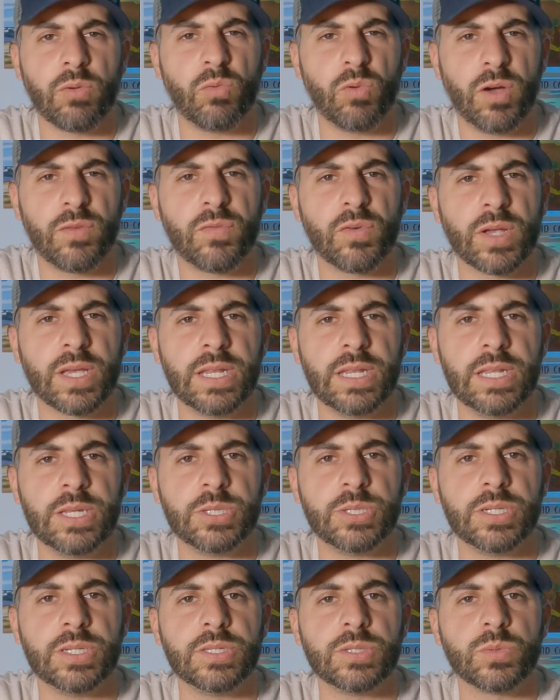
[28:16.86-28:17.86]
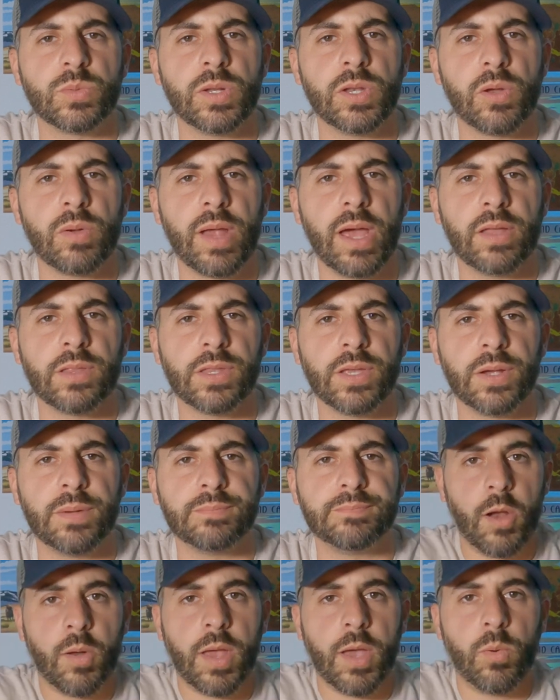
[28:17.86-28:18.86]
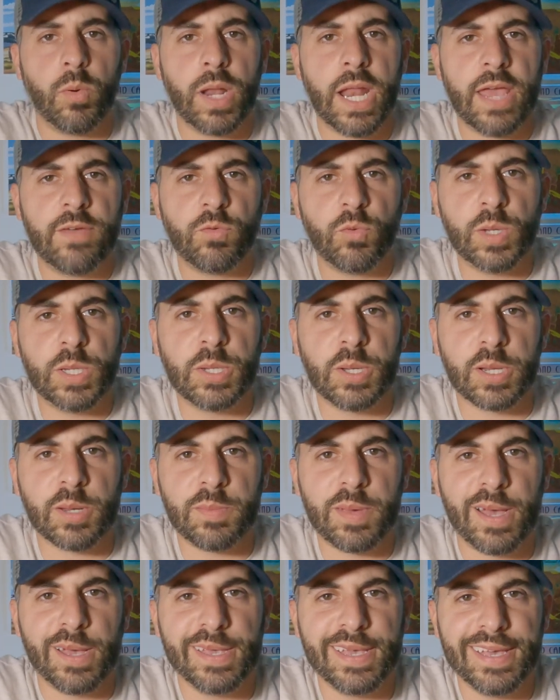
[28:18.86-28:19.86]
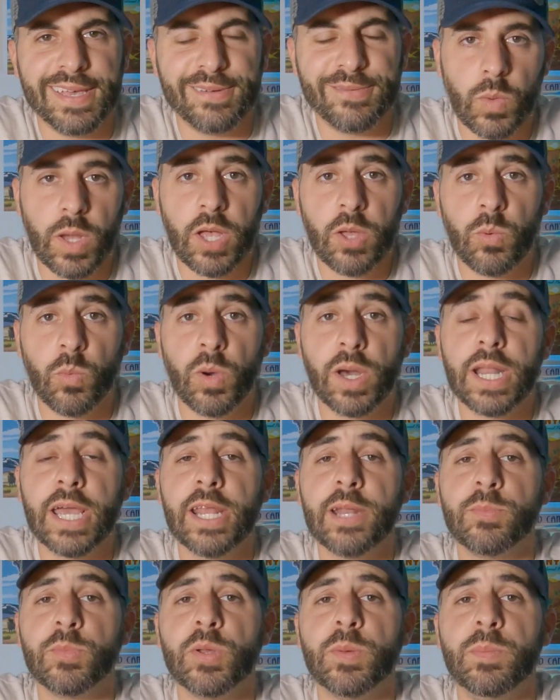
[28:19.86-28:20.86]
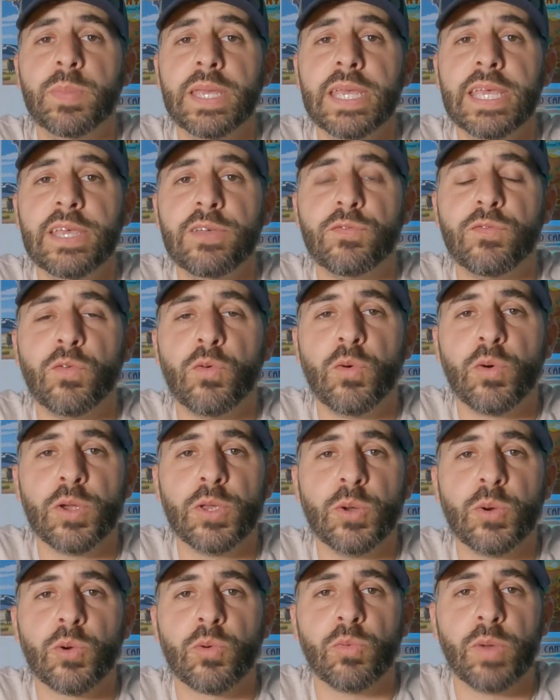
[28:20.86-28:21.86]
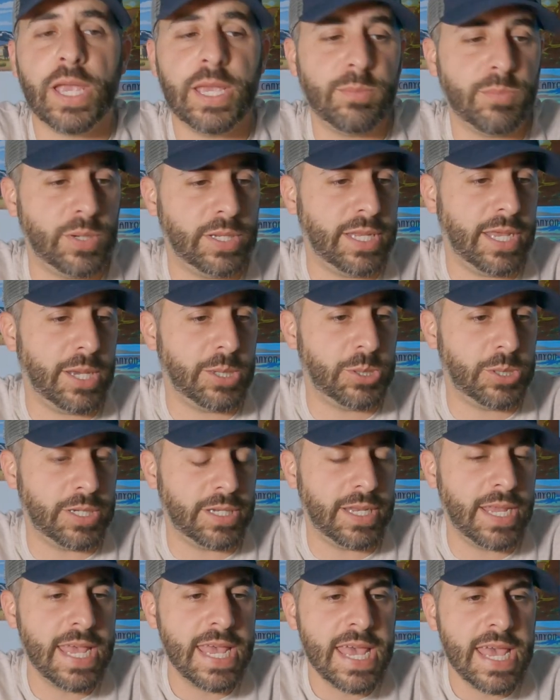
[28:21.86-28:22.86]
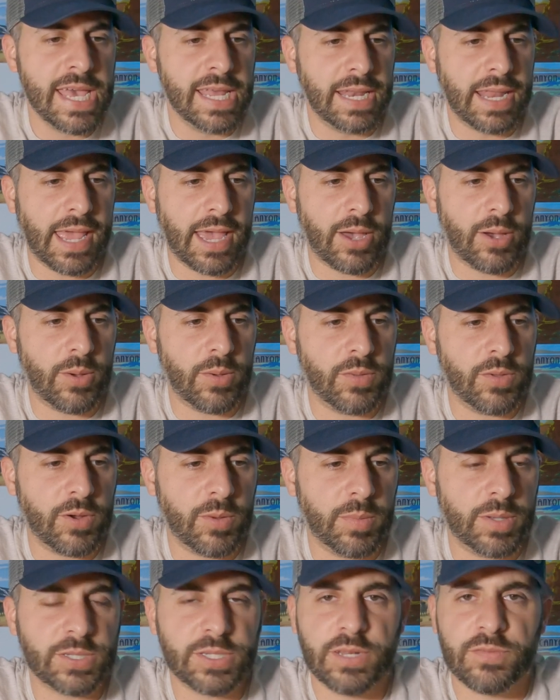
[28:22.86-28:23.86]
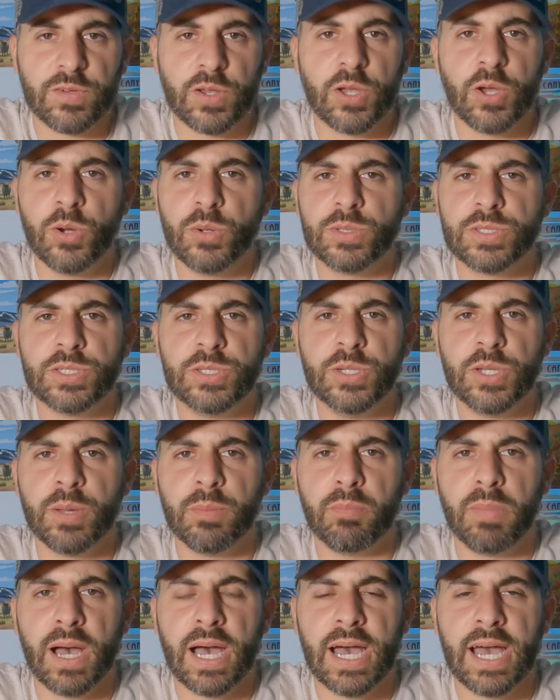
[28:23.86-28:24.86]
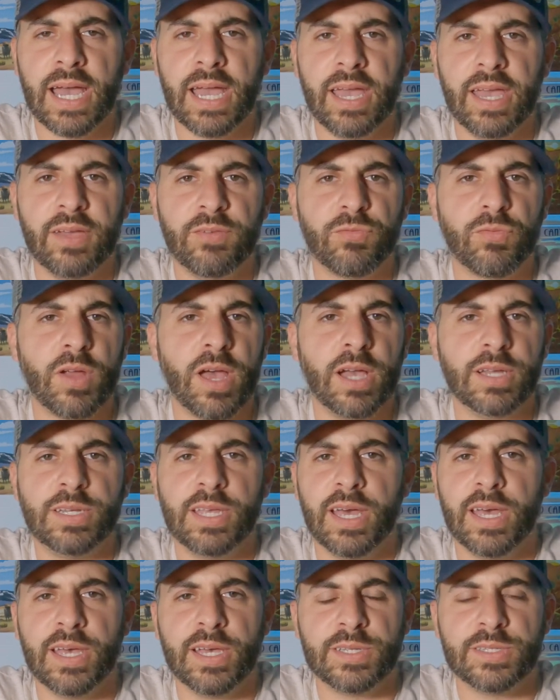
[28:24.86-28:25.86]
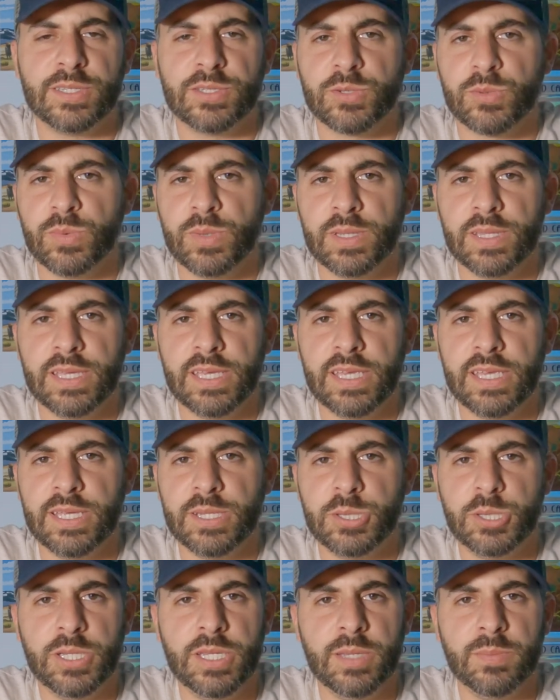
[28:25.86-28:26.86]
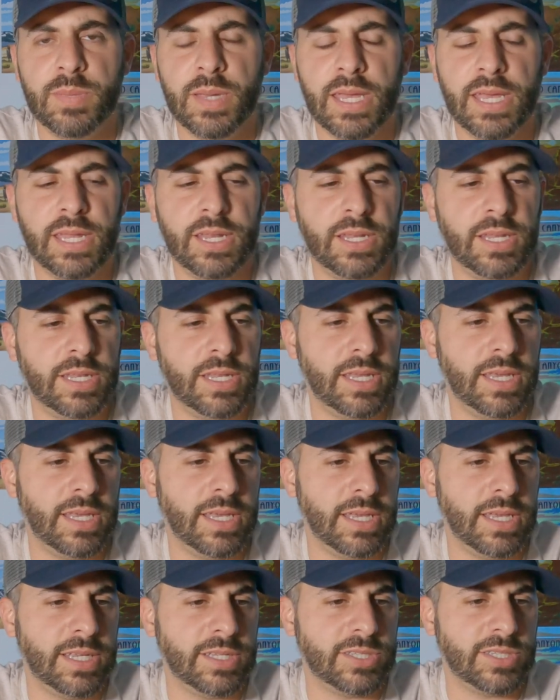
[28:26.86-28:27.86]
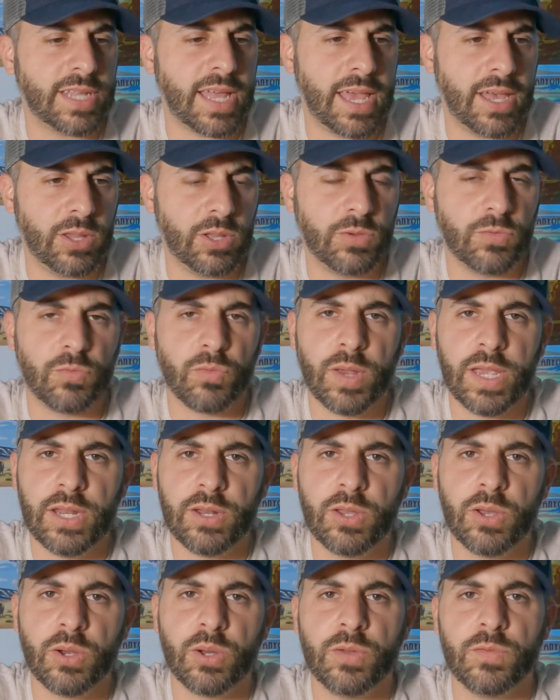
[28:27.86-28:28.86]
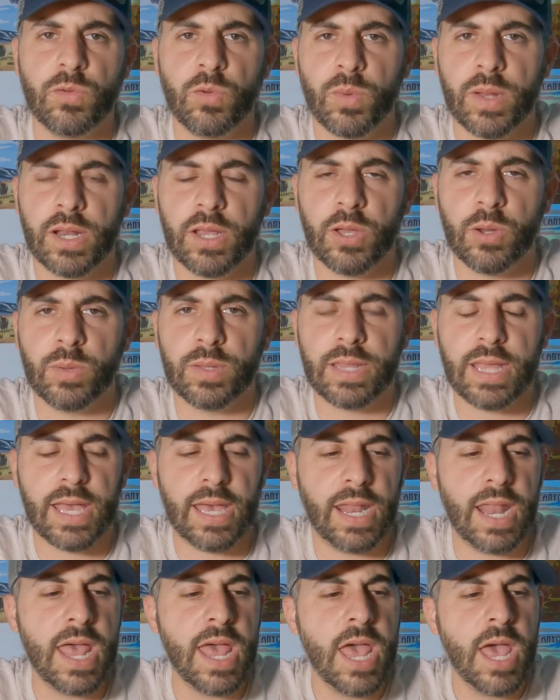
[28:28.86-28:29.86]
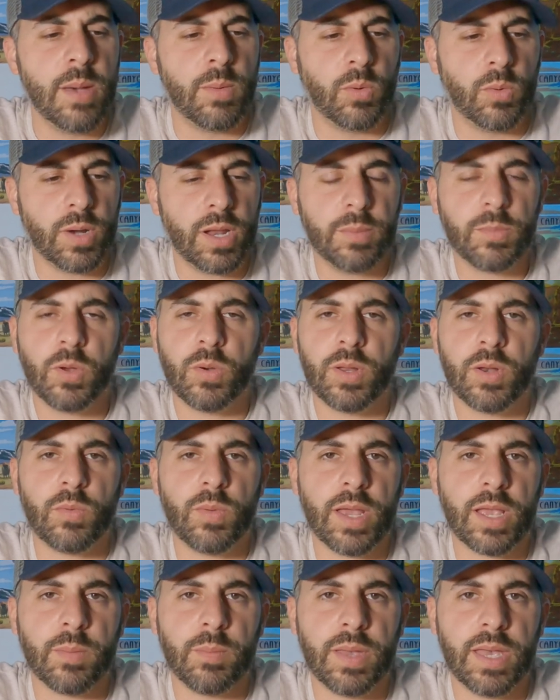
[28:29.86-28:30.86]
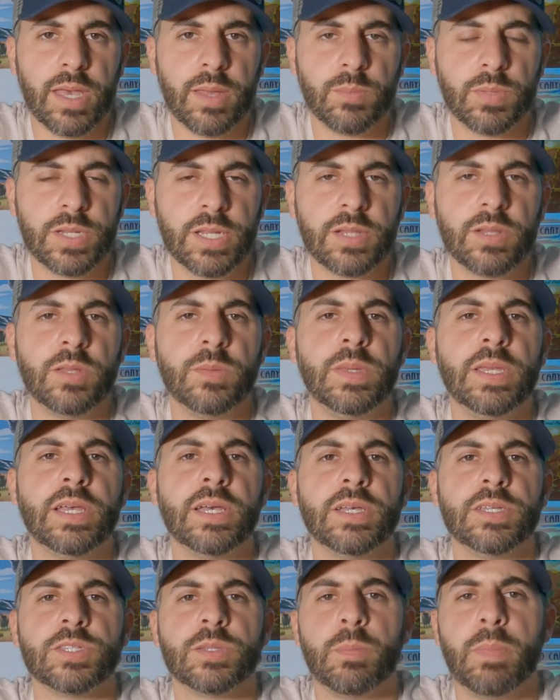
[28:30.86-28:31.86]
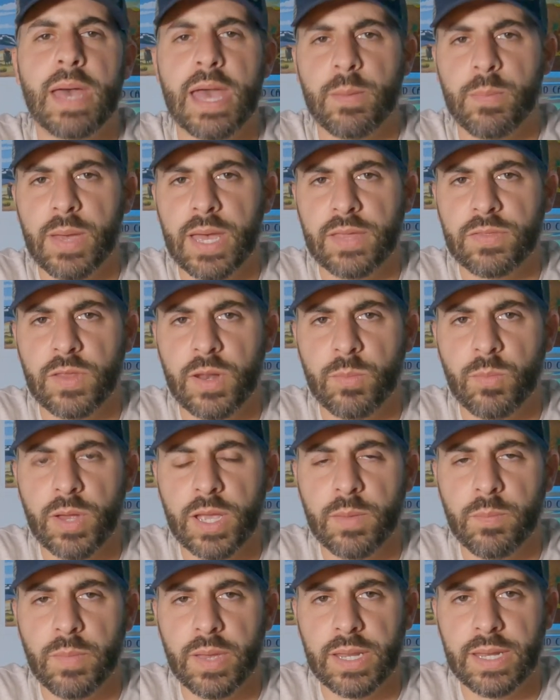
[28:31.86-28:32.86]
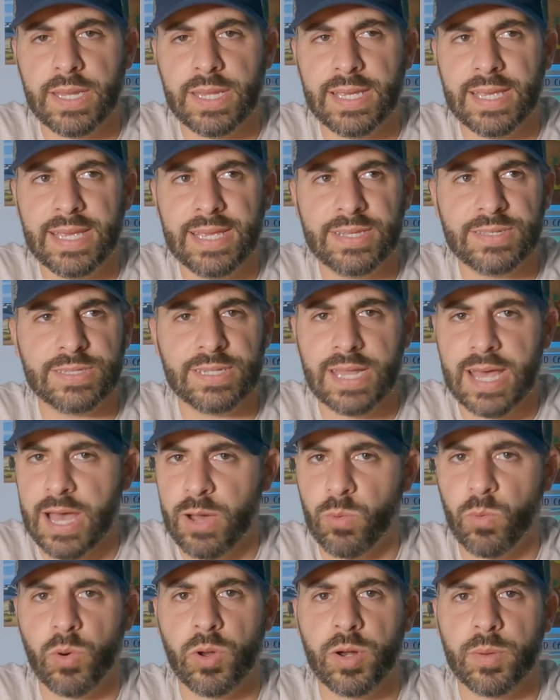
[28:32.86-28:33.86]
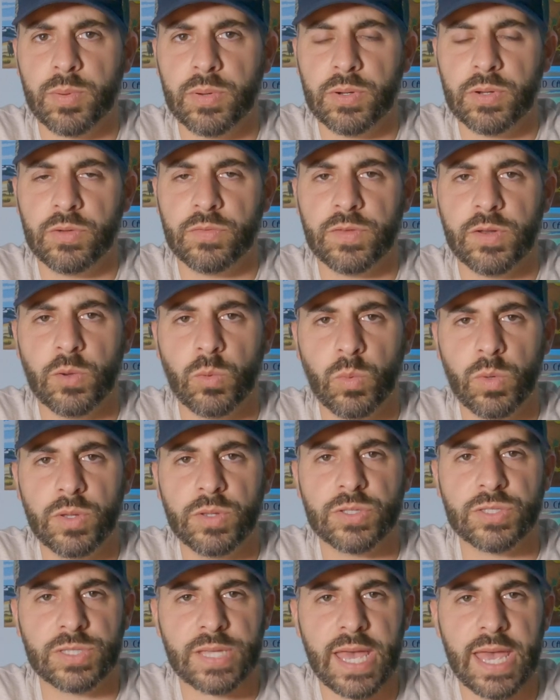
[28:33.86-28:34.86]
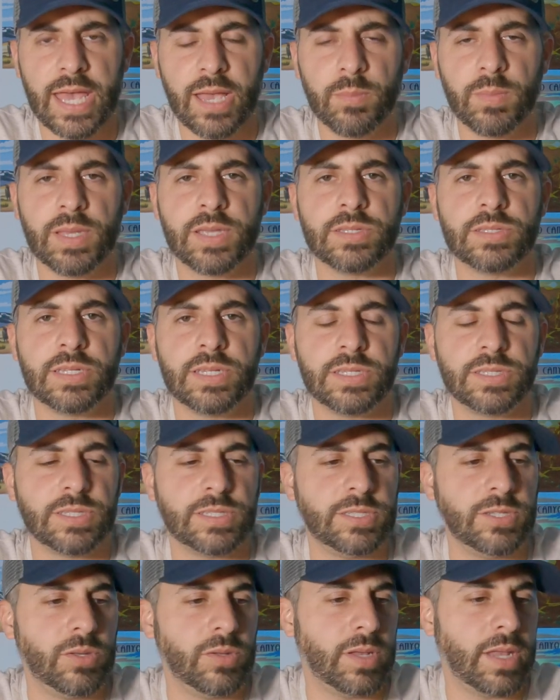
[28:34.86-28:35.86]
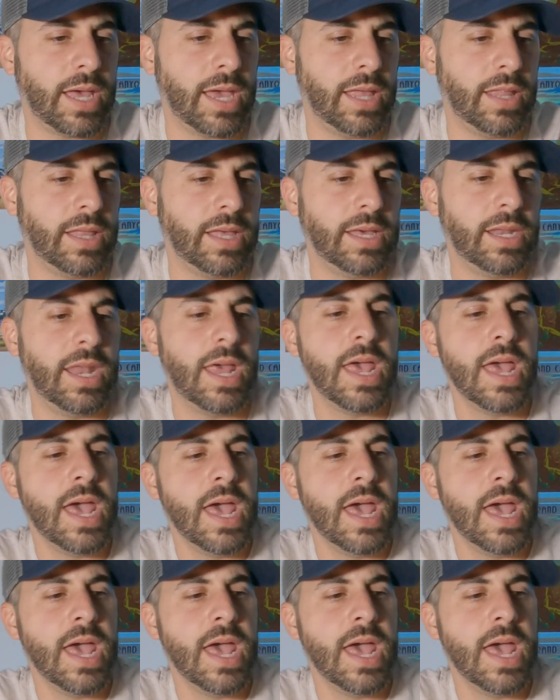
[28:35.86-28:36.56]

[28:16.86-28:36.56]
rougher conditions when you're out there. All right, what haven't we talked about yet? Well, one item would be for your rain protection. Now, there are a bunch of different coats that you can buy. Frog Togs is a really cheap end style of raincoat if you want to go with that. But what I'm going going to recommend, particularly because the backpack that I'm recommending is not waterproof and it will sag because it is a sil nylon,